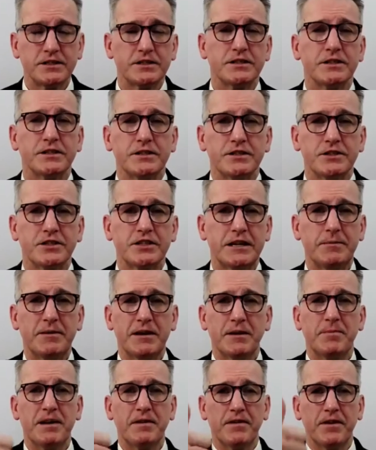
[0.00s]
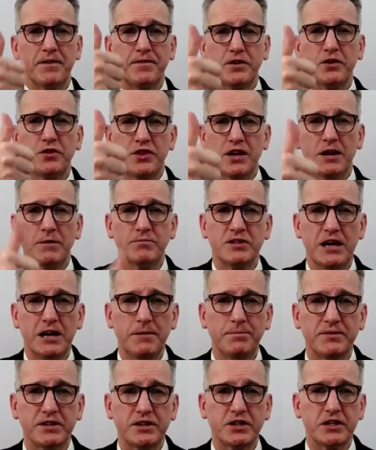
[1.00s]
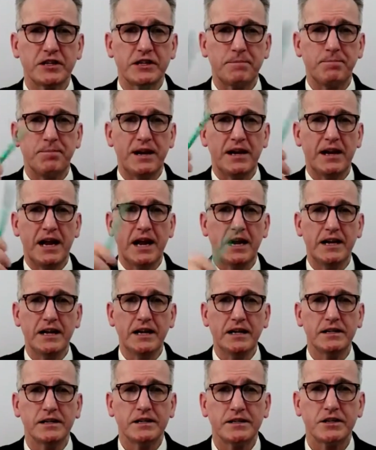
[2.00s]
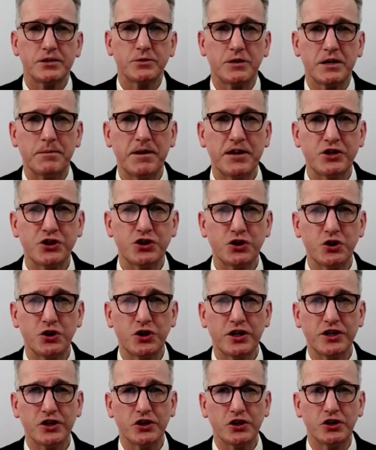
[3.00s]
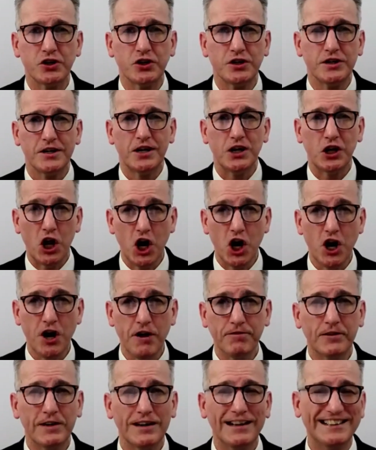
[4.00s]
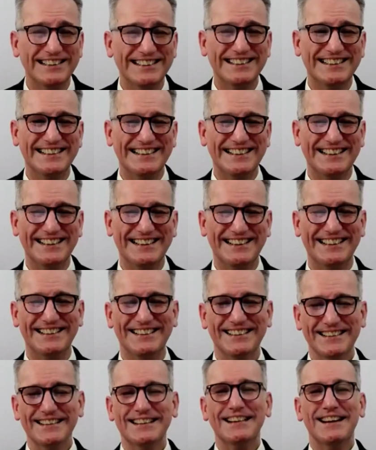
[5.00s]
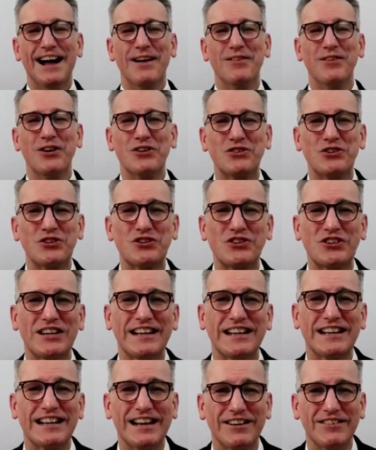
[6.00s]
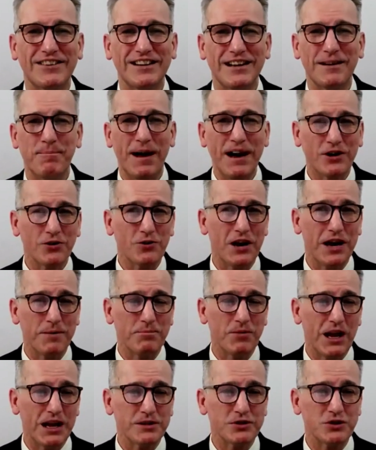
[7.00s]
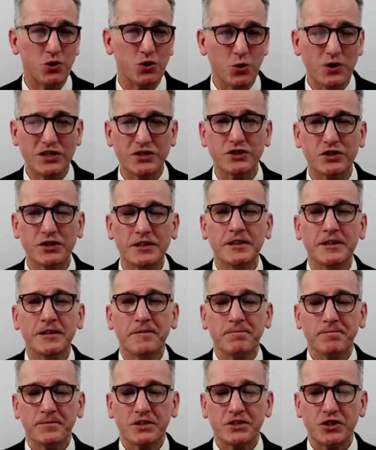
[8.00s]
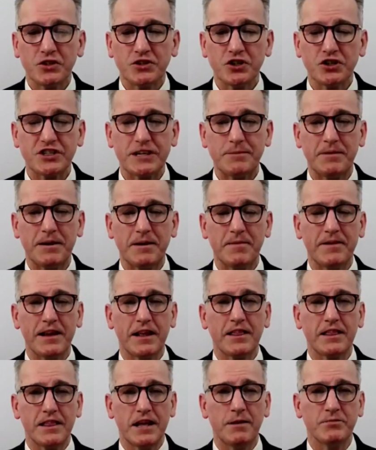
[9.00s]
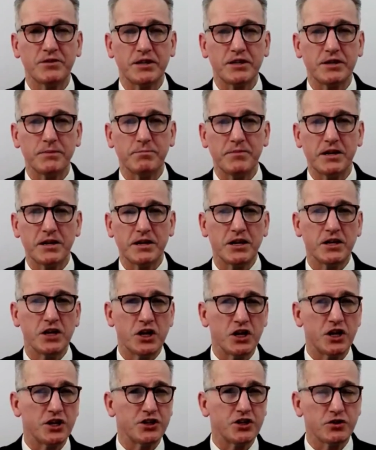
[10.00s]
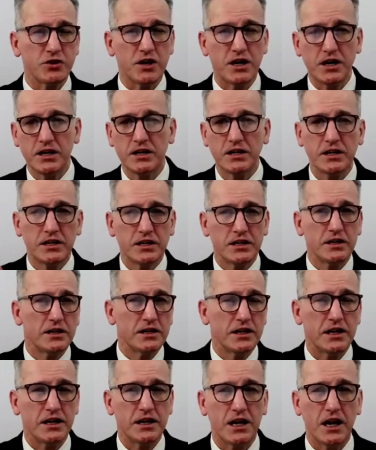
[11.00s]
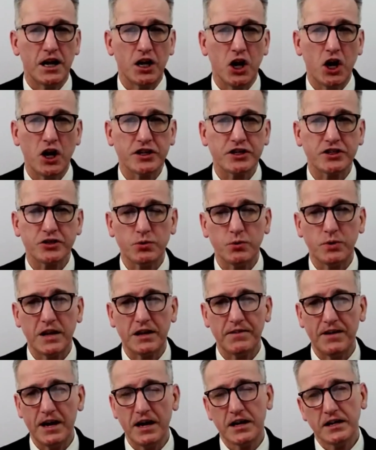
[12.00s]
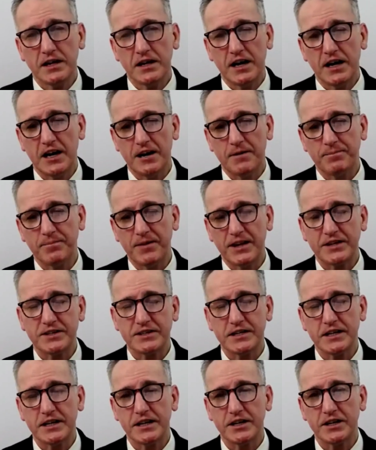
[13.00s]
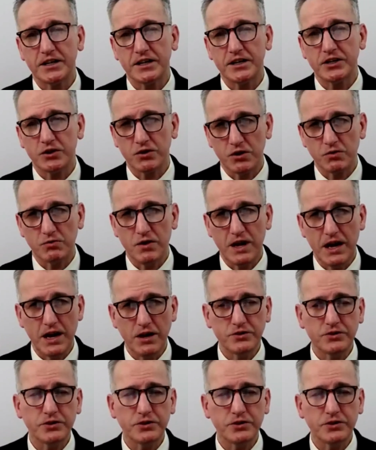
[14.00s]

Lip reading: just give me a bit of a few thumbs up that you got your pen handy. Just want to make sure that you're alive and not just sitting there in the background as noise. So just give me a bit of thumbs that know that you're a likes or whatever, that you're around.